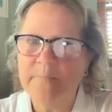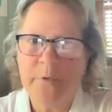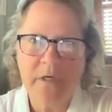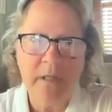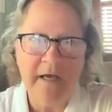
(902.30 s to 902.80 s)

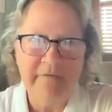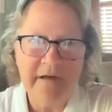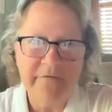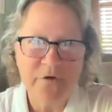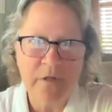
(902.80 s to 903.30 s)
book Life
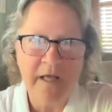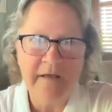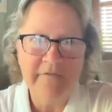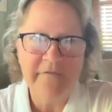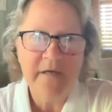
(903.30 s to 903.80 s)
After
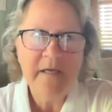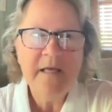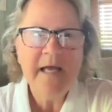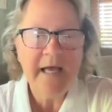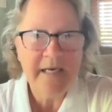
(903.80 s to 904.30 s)
Life,
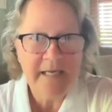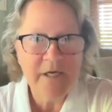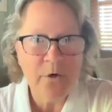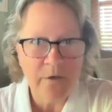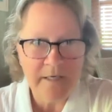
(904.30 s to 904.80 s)
and he
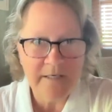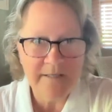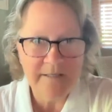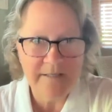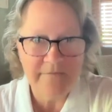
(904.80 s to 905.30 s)
coined
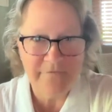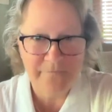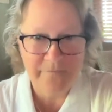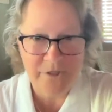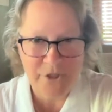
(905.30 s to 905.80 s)
the
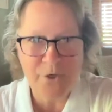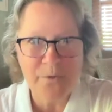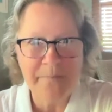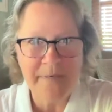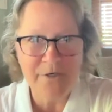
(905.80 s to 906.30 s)
the
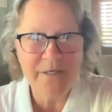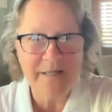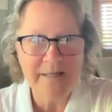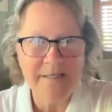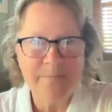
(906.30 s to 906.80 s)
term near
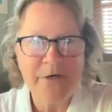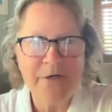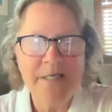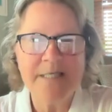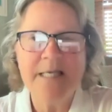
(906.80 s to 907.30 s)
death
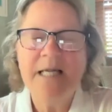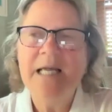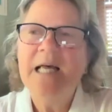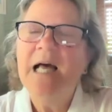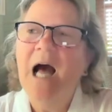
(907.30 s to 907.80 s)
experience.
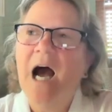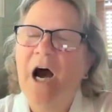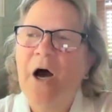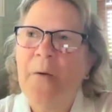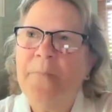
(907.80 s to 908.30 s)

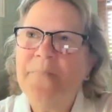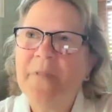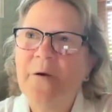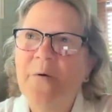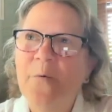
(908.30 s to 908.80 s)
Um,
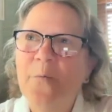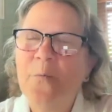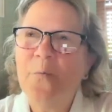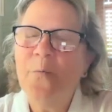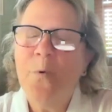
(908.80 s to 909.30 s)

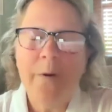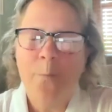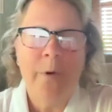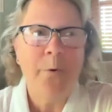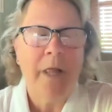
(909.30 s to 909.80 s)

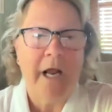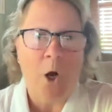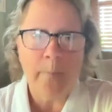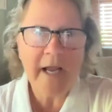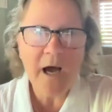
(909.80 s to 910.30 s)
we were like,
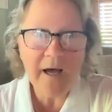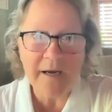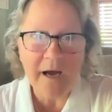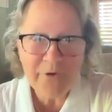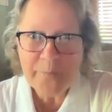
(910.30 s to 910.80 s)
oh my
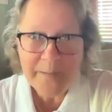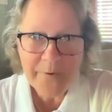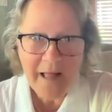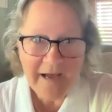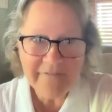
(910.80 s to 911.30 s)
God, other
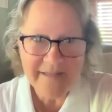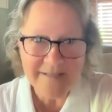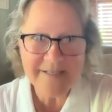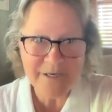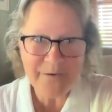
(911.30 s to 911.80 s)
people have
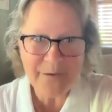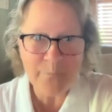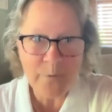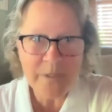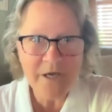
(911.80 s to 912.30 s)
this, you know,
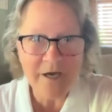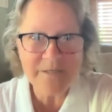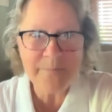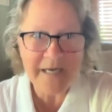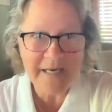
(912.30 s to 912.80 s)
and we talked
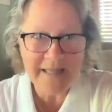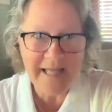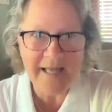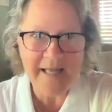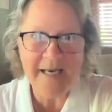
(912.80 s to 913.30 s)
yeah. about it
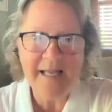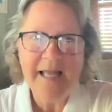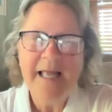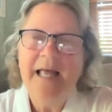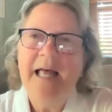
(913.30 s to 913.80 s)
and
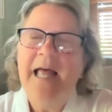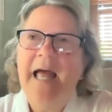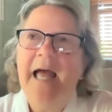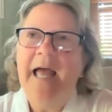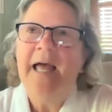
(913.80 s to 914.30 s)

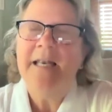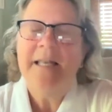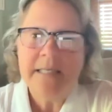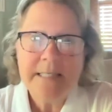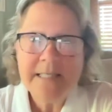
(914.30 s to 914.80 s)
And
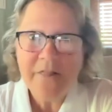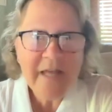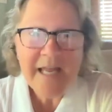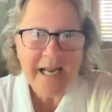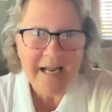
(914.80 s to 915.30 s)
this is the
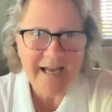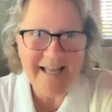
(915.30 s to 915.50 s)
thing,